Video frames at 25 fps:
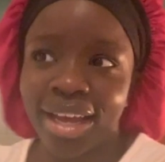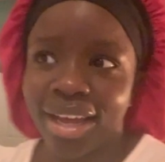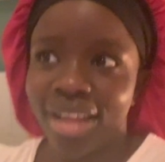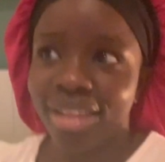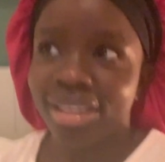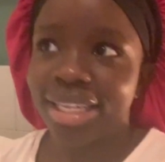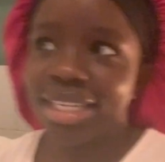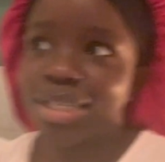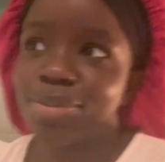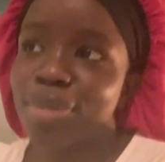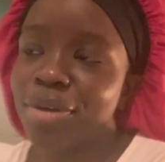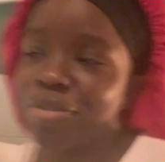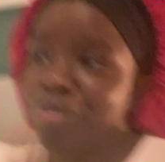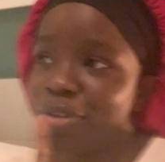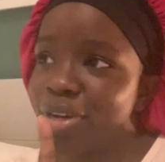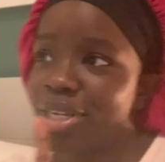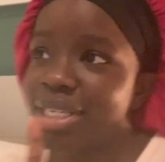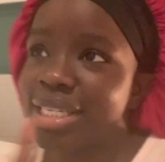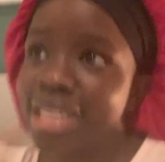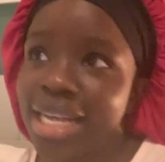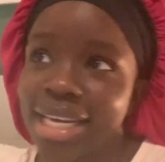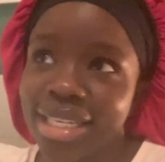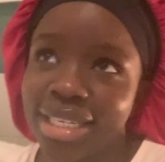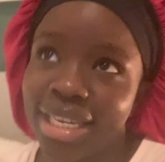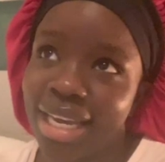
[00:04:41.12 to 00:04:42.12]
that's my first
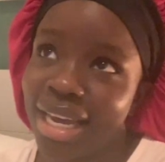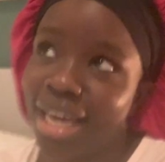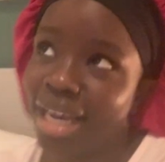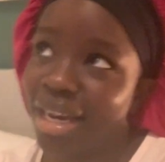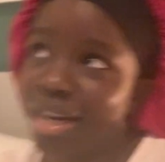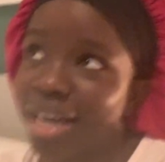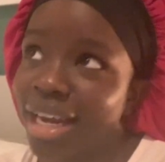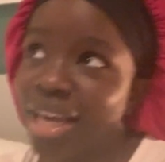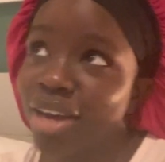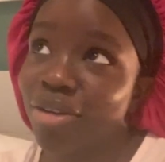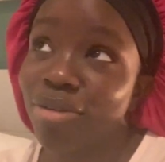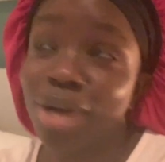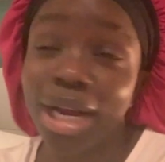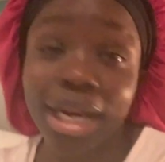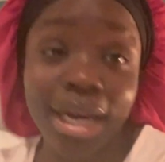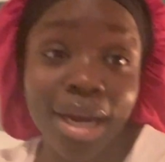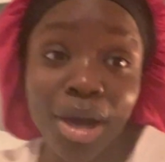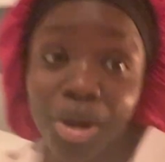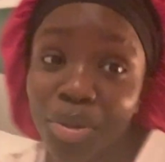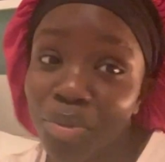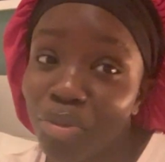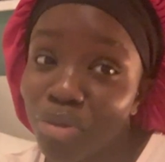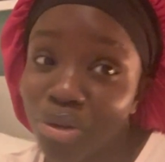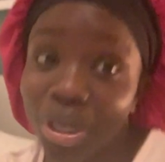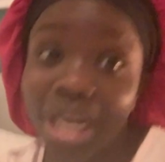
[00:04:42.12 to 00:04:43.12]
night here. And, like, right now,
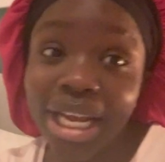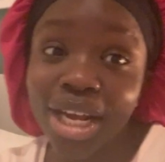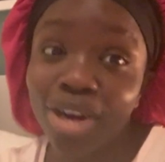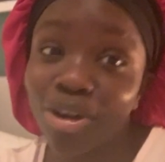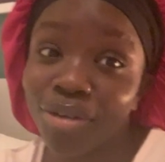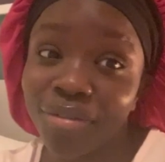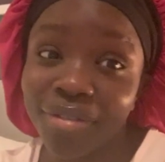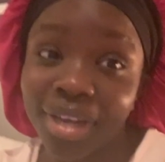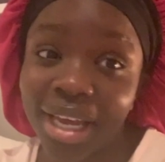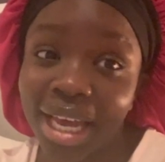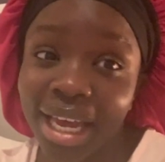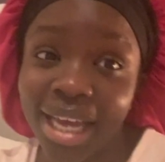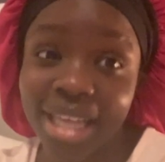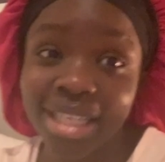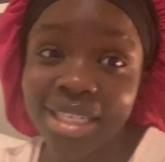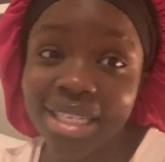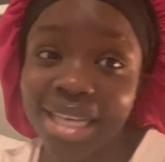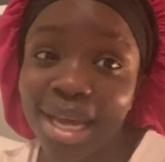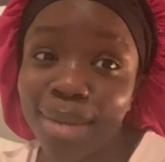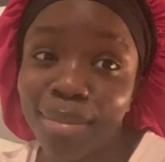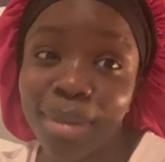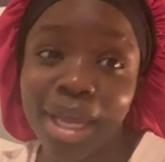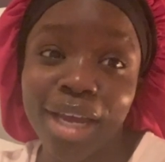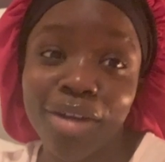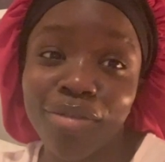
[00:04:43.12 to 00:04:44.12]
I'm really loving it.
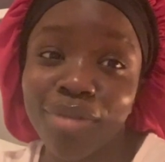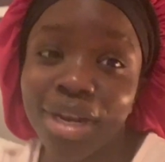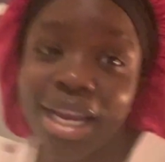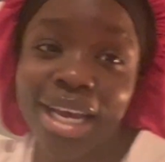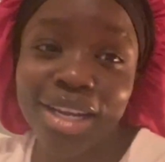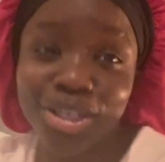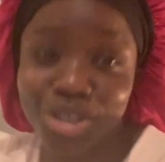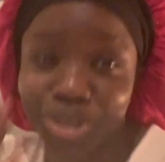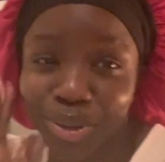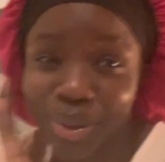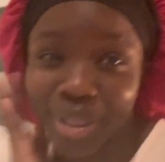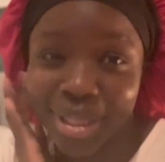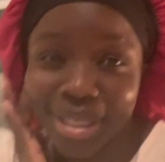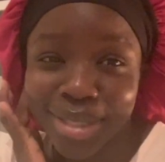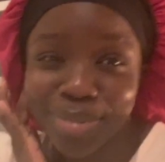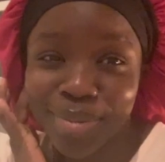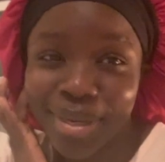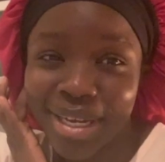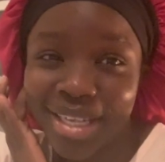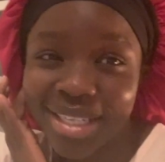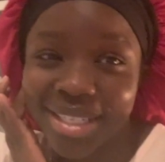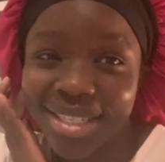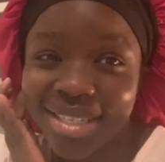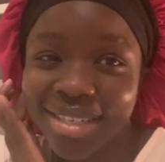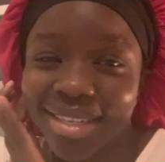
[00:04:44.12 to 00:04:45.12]
I'm, like, really enjoying the
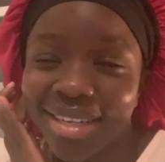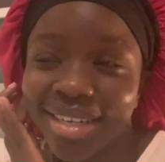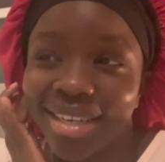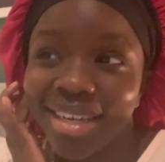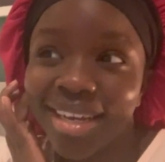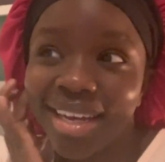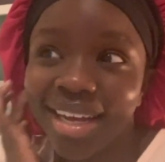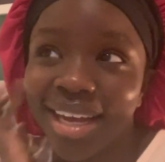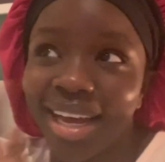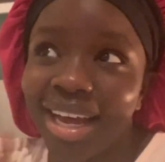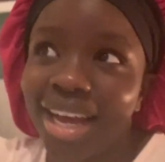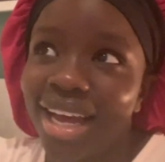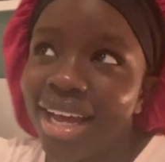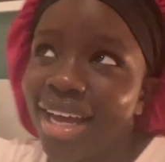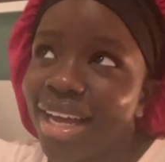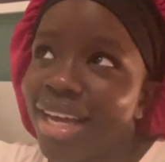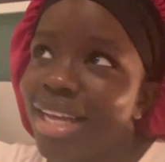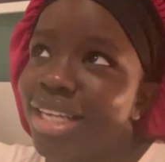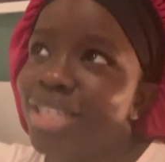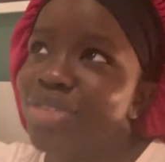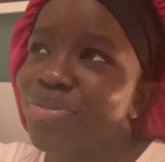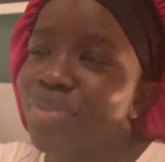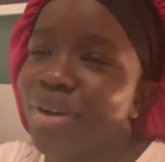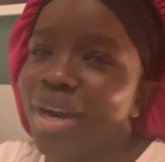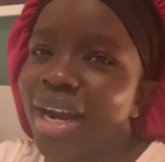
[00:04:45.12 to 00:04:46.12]
space.
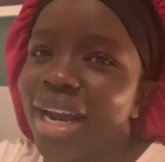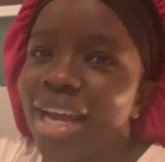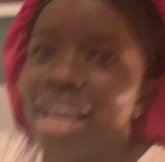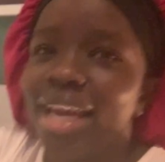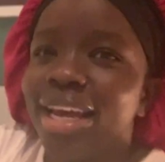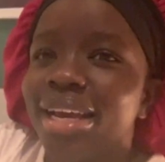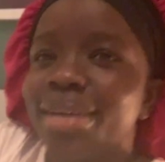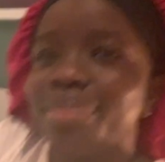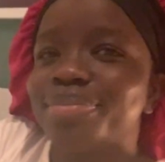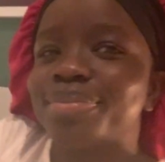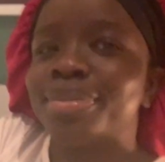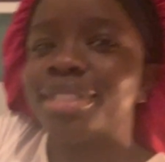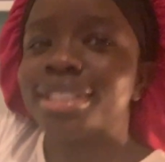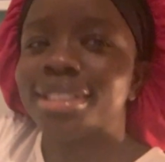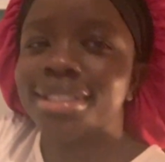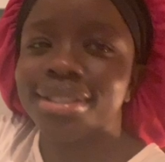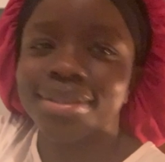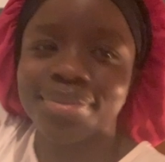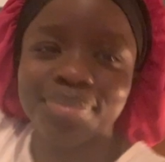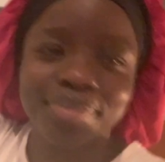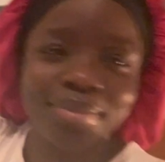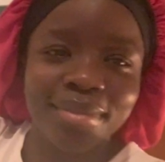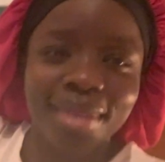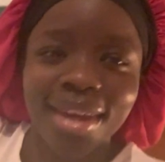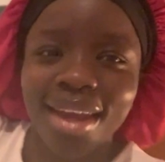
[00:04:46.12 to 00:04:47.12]
It's very,
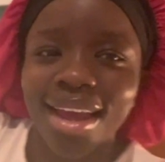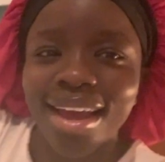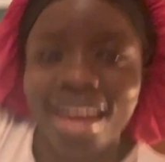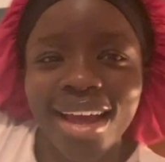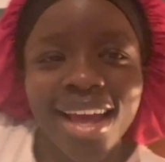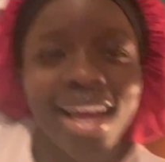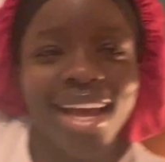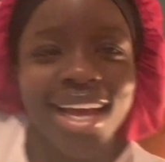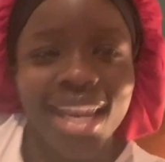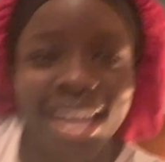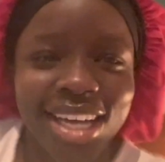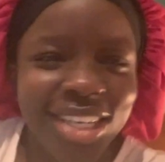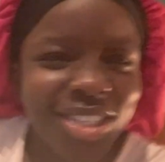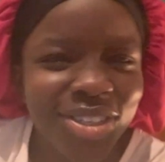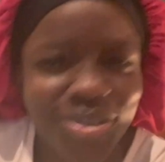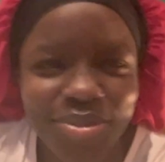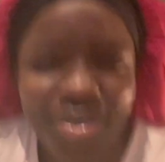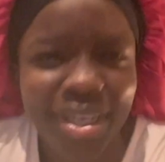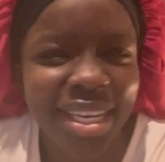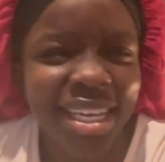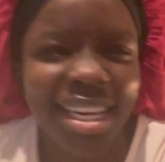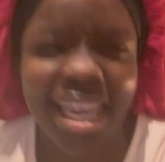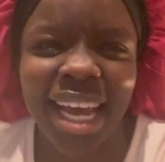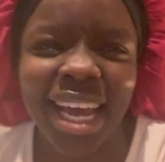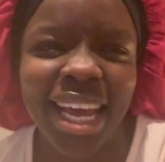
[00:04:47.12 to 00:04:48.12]
I just
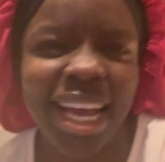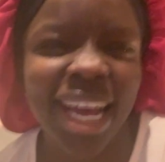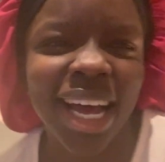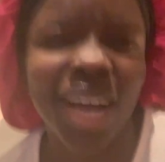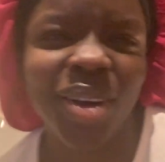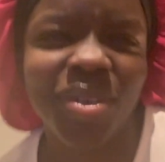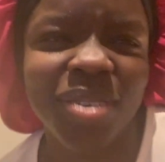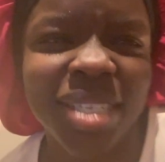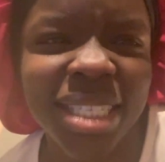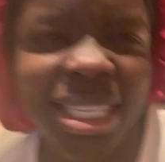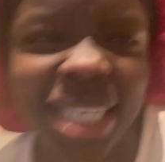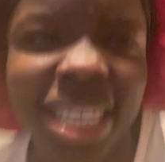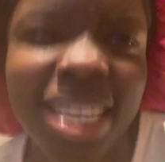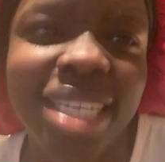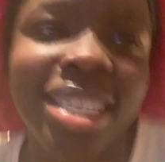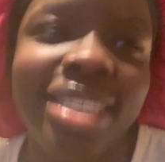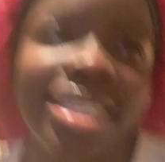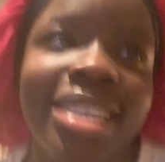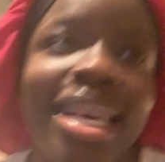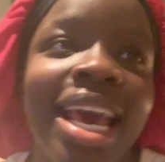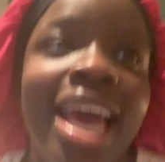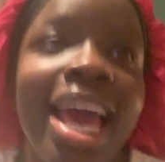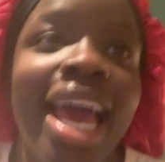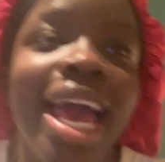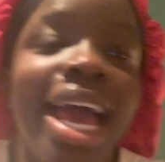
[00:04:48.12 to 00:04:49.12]
really like how it
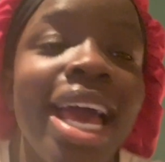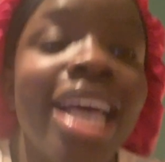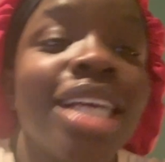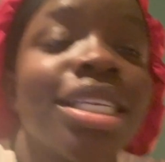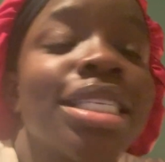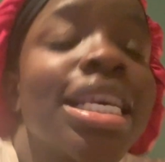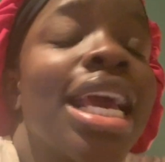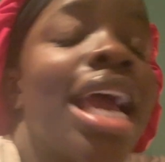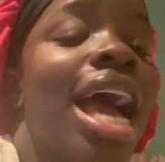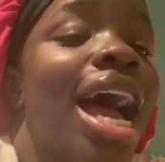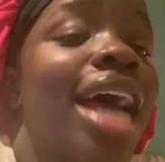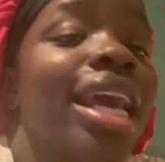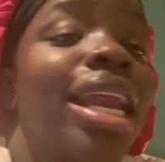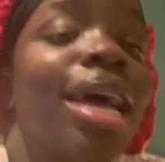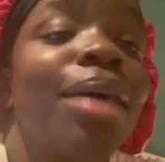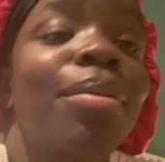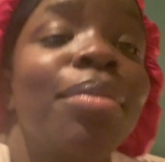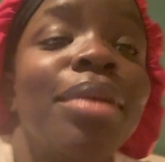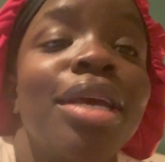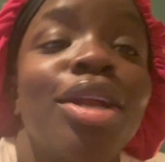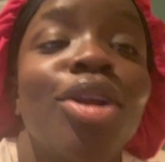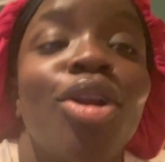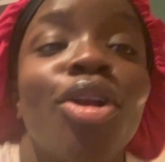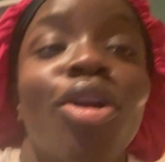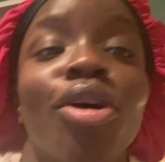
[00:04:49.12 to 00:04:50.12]
is. And I'm
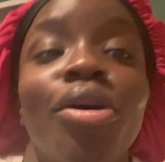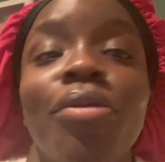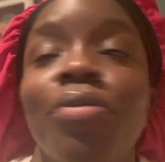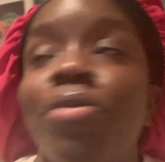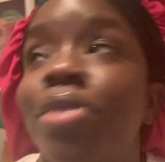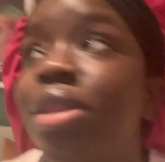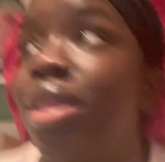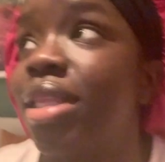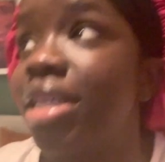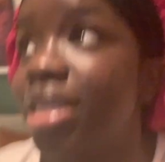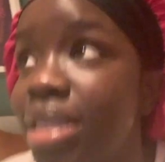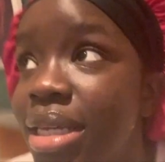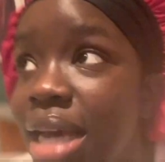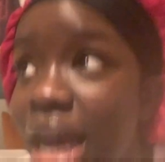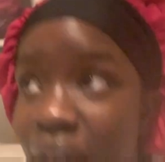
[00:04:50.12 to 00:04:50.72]
in love with this